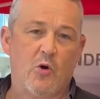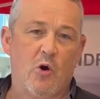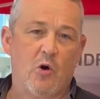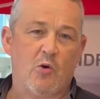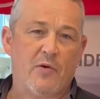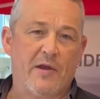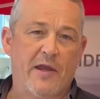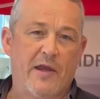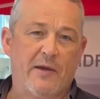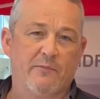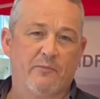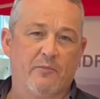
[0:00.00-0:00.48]

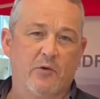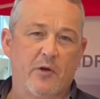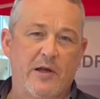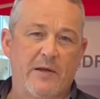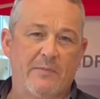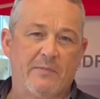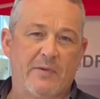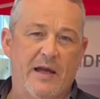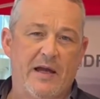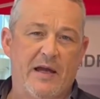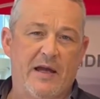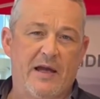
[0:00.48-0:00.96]
OEM
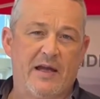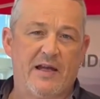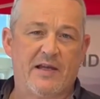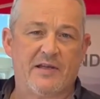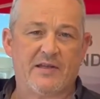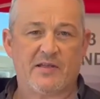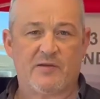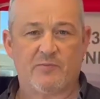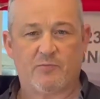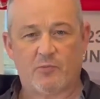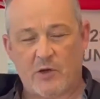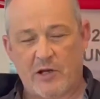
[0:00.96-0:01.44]
brake
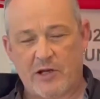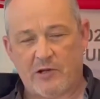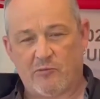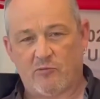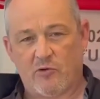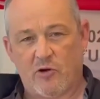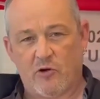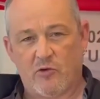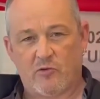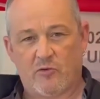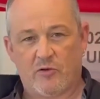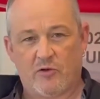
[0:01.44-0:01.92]
pads, brake
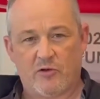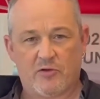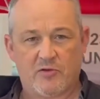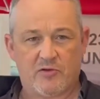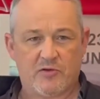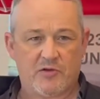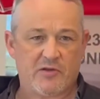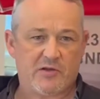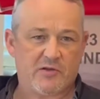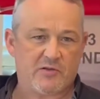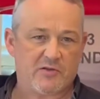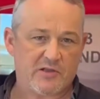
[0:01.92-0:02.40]

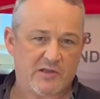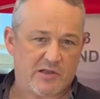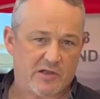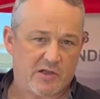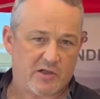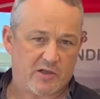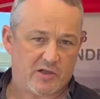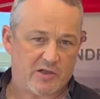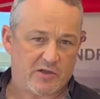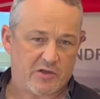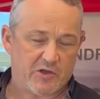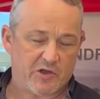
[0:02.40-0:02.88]
rotors,
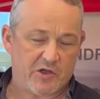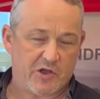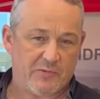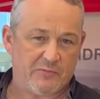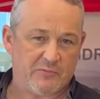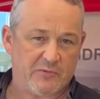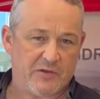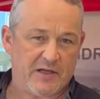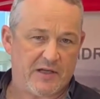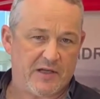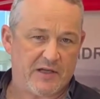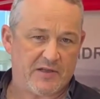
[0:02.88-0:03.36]

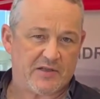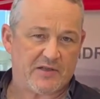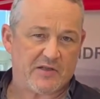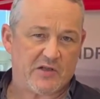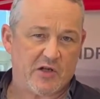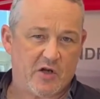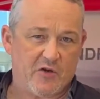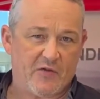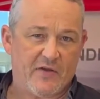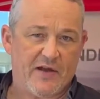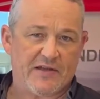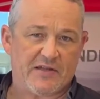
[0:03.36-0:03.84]
shim kits,
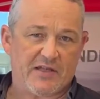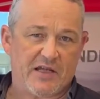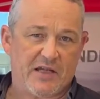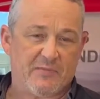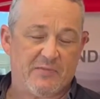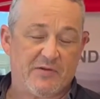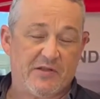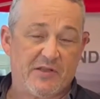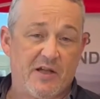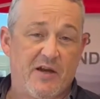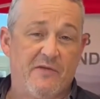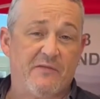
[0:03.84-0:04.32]
and all that
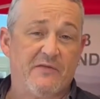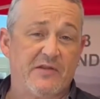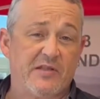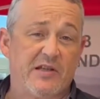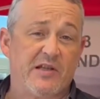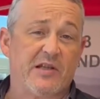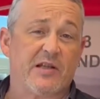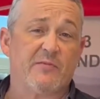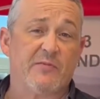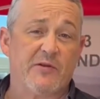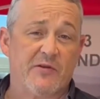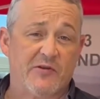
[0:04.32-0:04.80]
type of stuff is
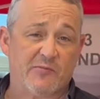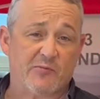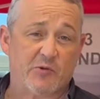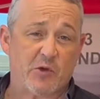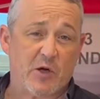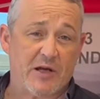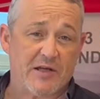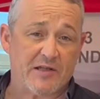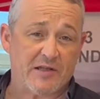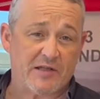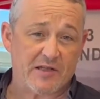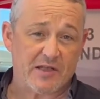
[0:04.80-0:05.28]
going to be the
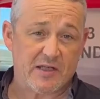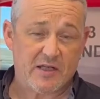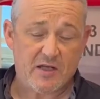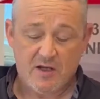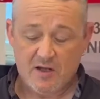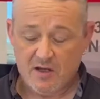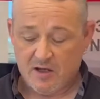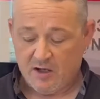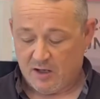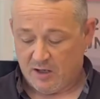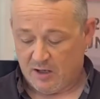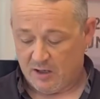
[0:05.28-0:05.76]
price.
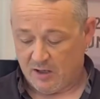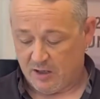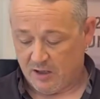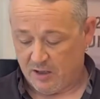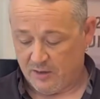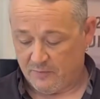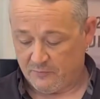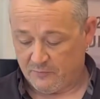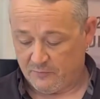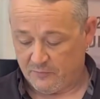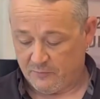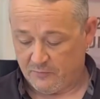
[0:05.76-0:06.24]

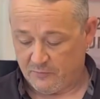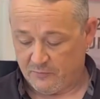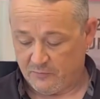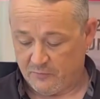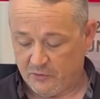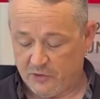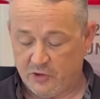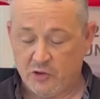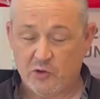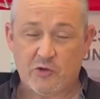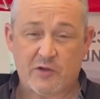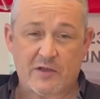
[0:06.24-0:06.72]

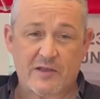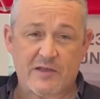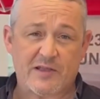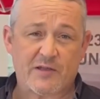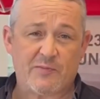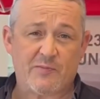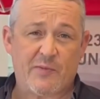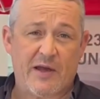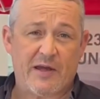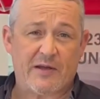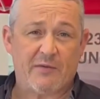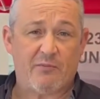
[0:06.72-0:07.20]
You can
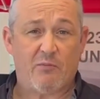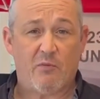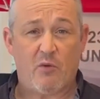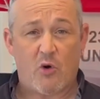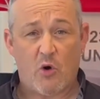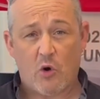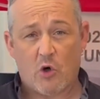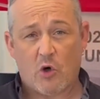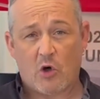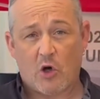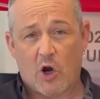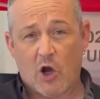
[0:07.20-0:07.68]
spend
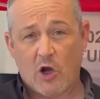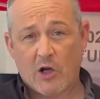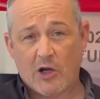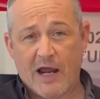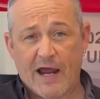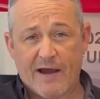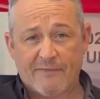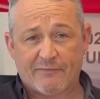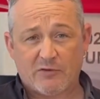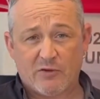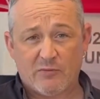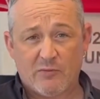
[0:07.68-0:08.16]
more on
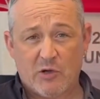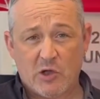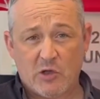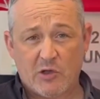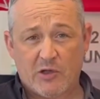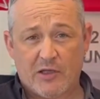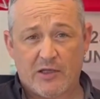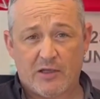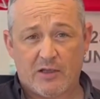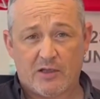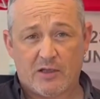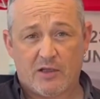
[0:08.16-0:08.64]

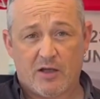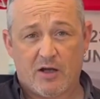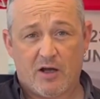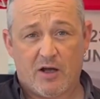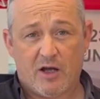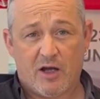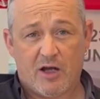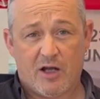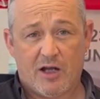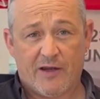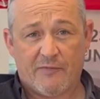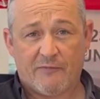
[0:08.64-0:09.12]
aftermarket
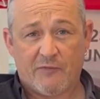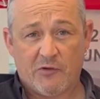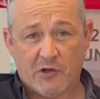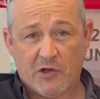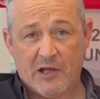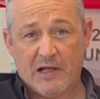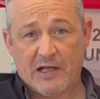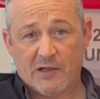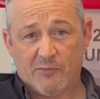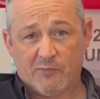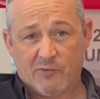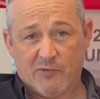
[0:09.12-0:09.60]
if you're
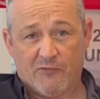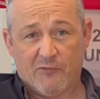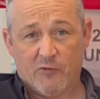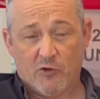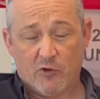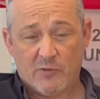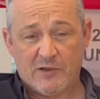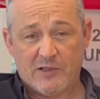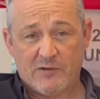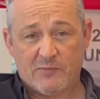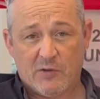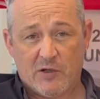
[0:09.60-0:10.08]
getting
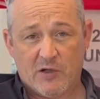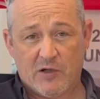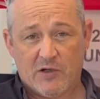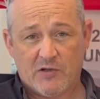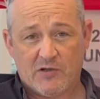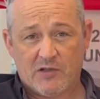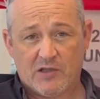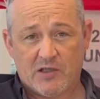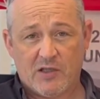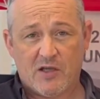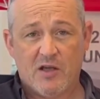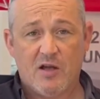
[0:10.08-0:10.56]
performance
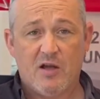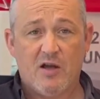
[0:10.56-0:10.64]
parts,